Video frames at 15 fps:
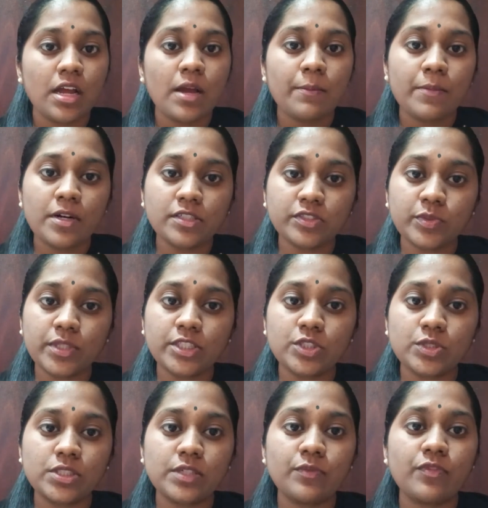pursuant to
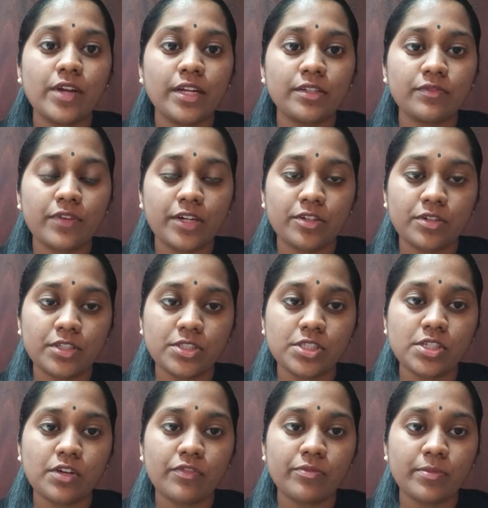the Federation
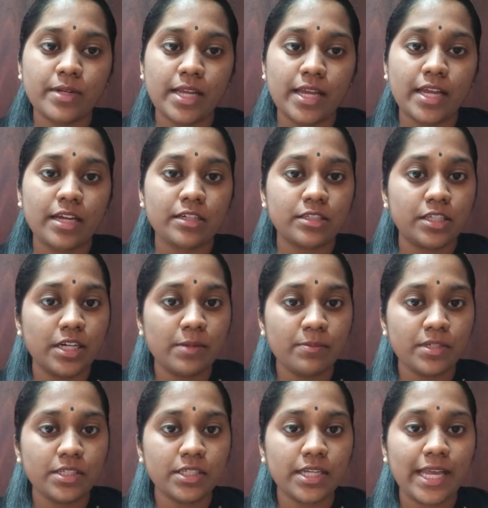of Malaya
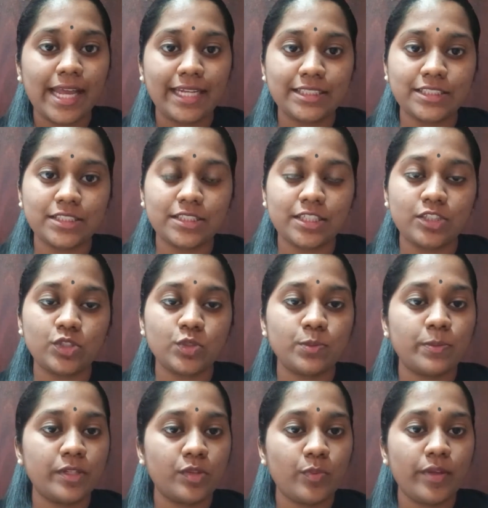Agreement entered into
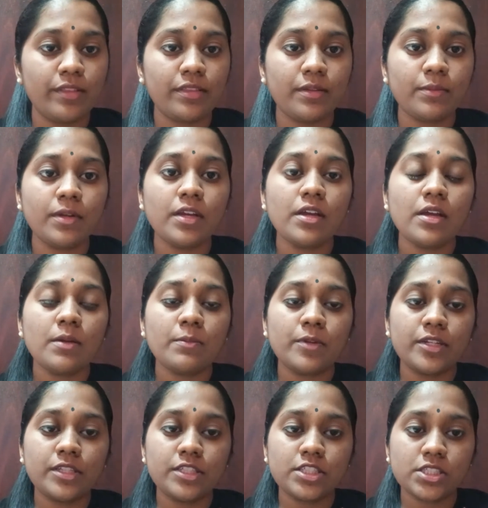between the
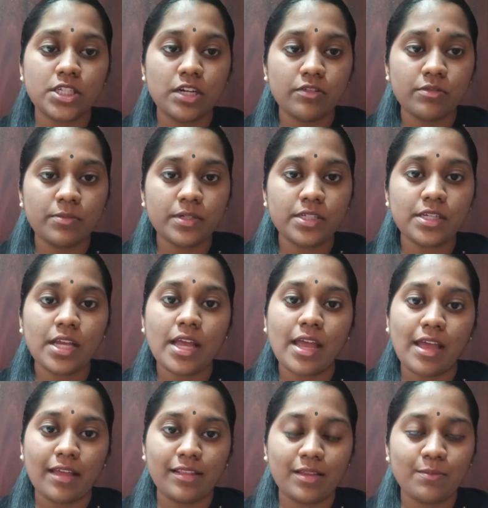British government
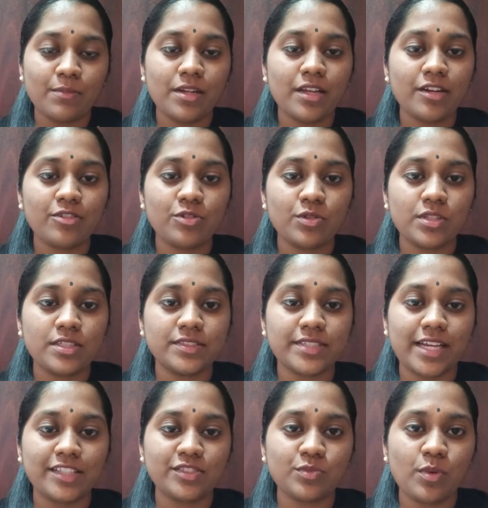and the Malay rulers
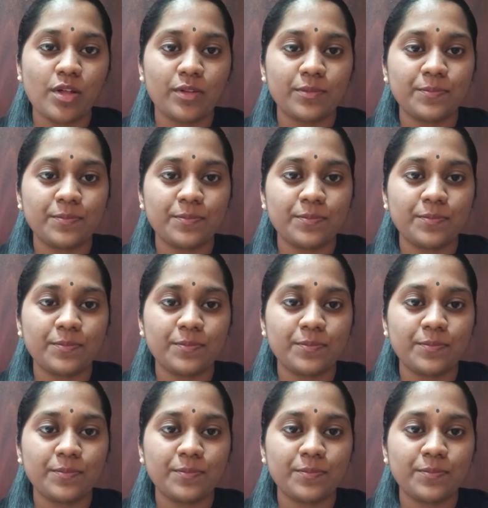as well.